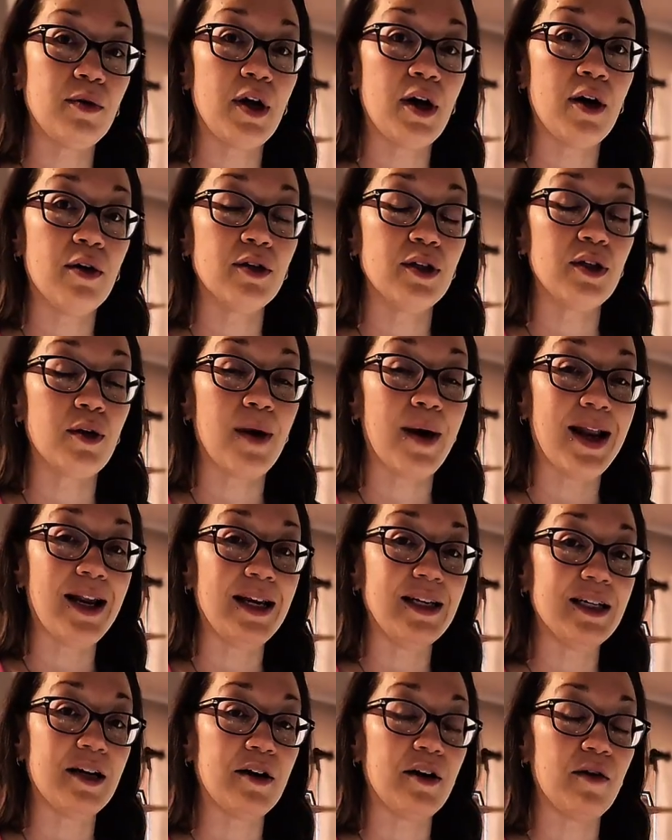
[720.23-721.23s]
So any
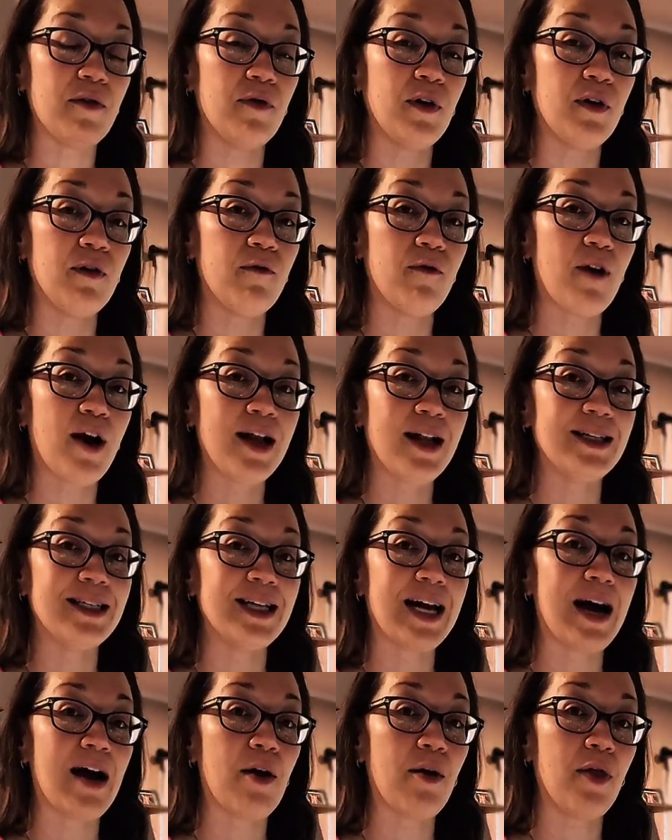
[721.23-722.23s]
dairy-free friends
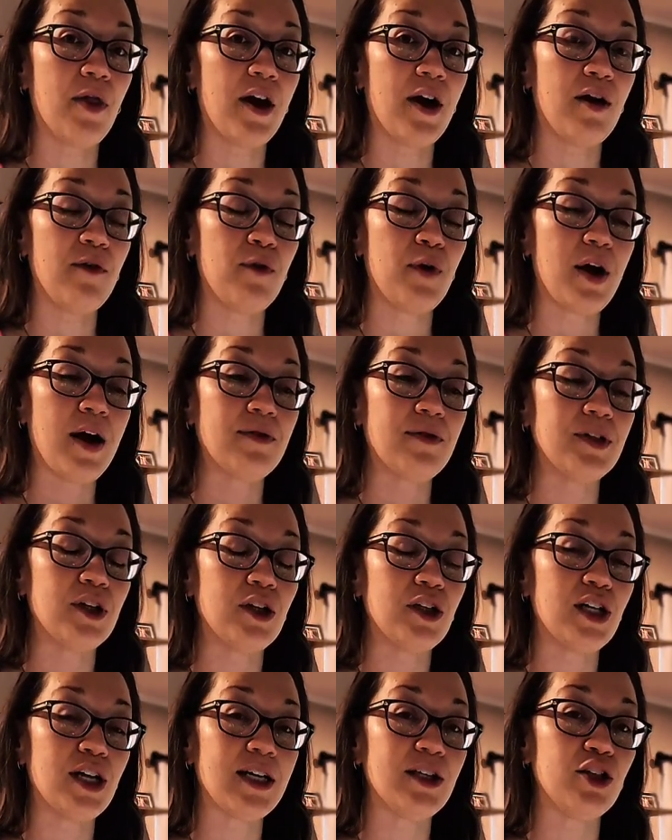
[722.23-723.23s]
out there, if you have
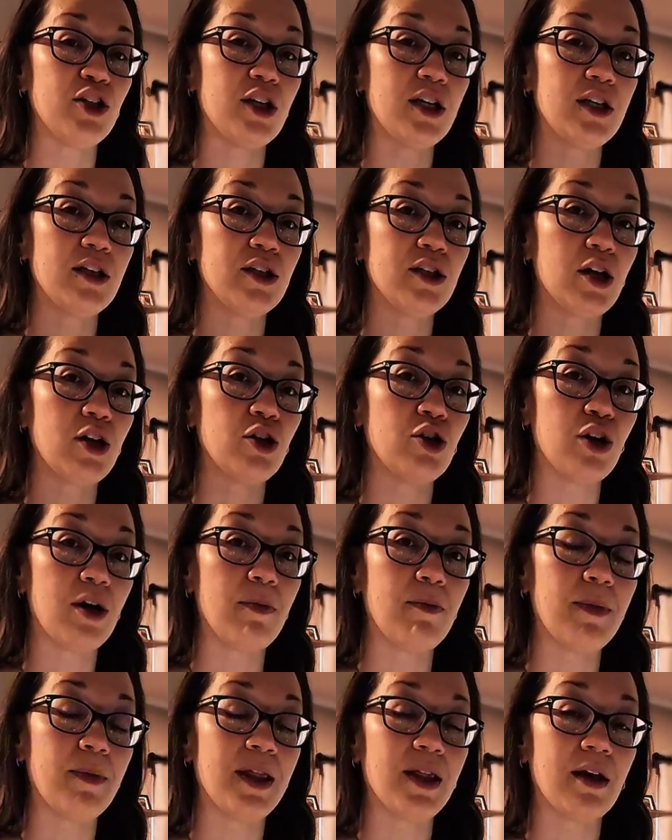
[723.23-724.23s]
suggestions, drop them in
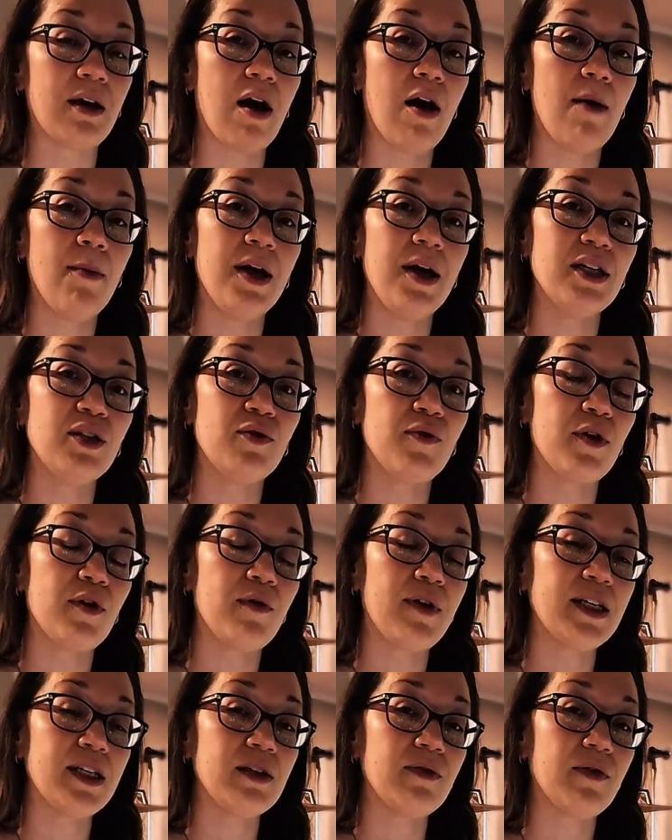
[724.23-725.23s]
the comments for the rest
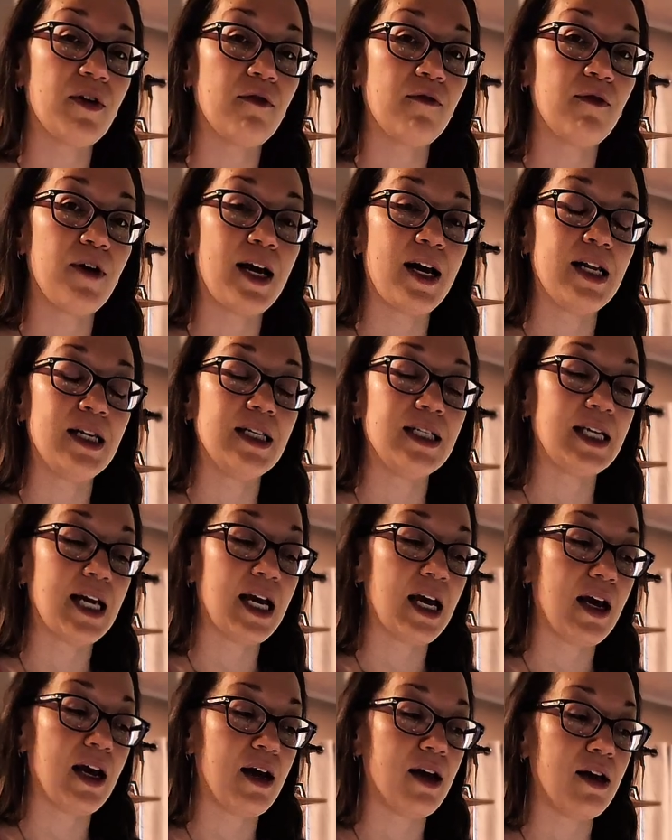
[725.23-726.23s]
of our friends,
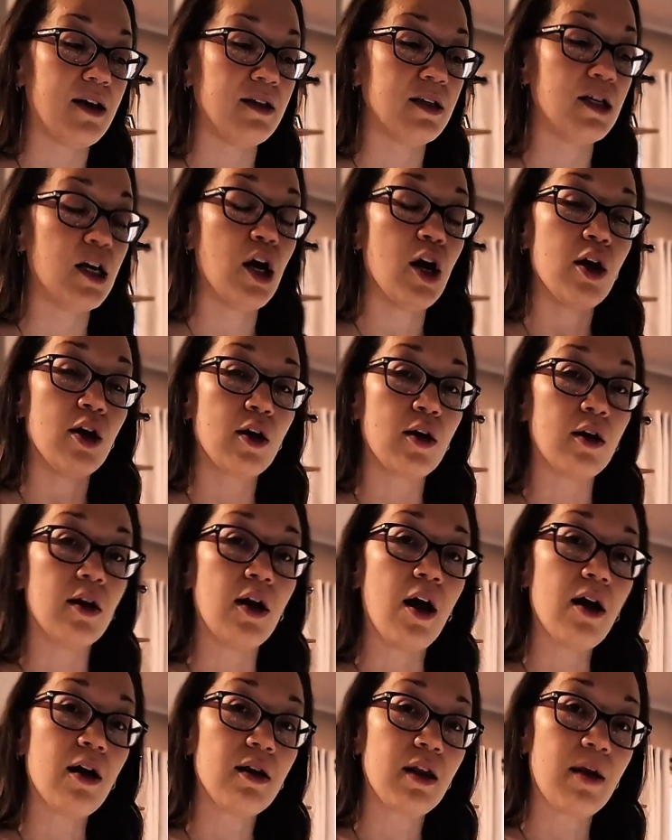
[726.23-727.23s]
and good luck.
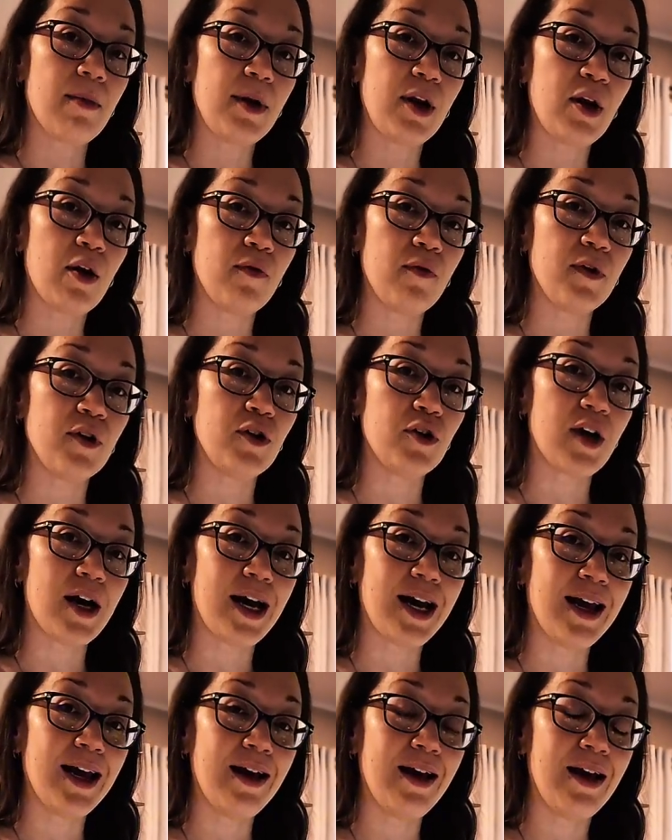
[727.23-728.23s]
Let me know if you try
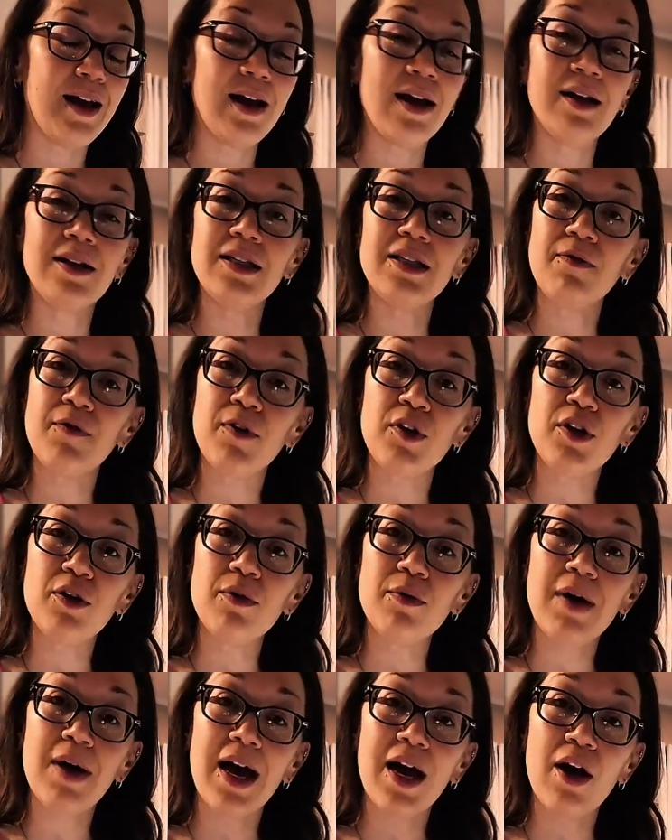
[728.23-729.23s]
it, and if you do, I
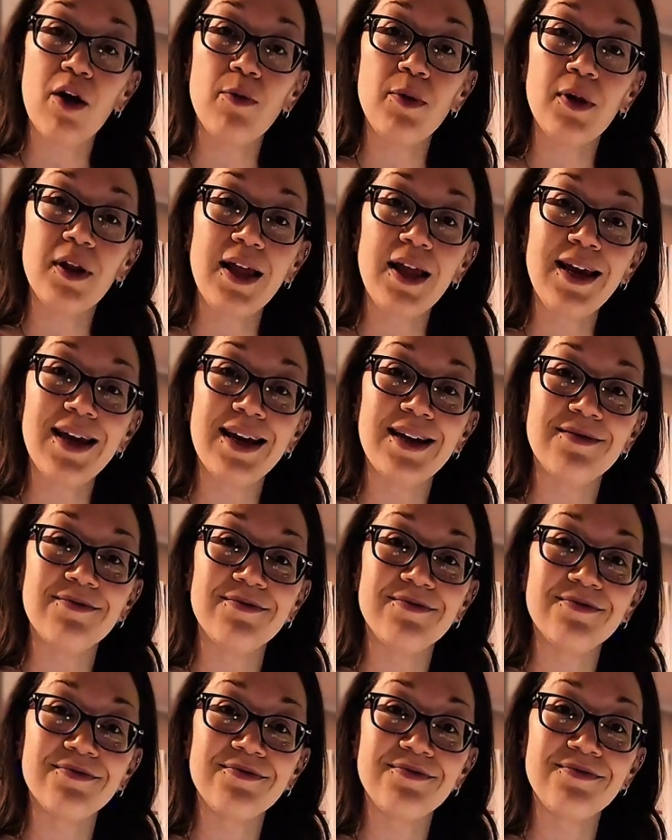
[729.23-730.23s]
hope you like it.
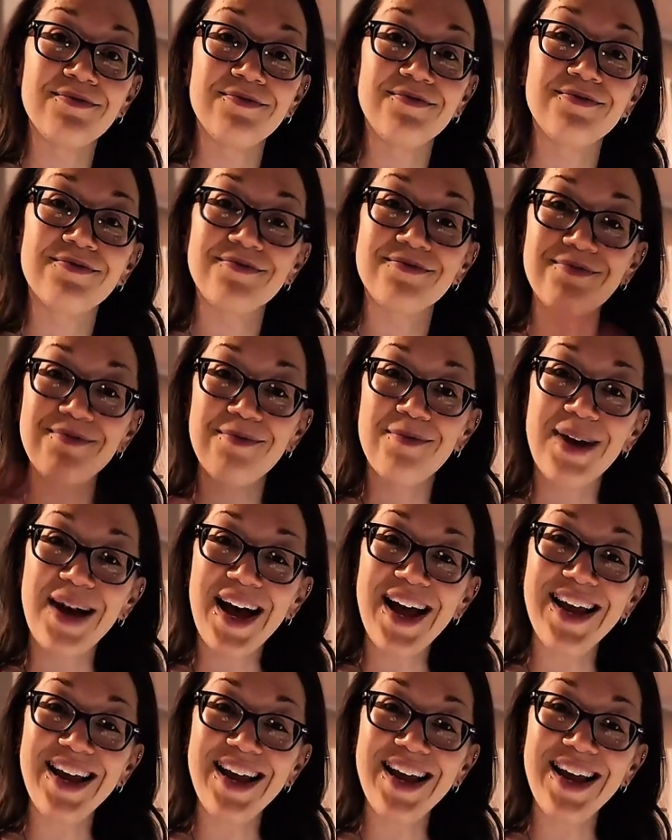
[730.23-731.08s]
Bye.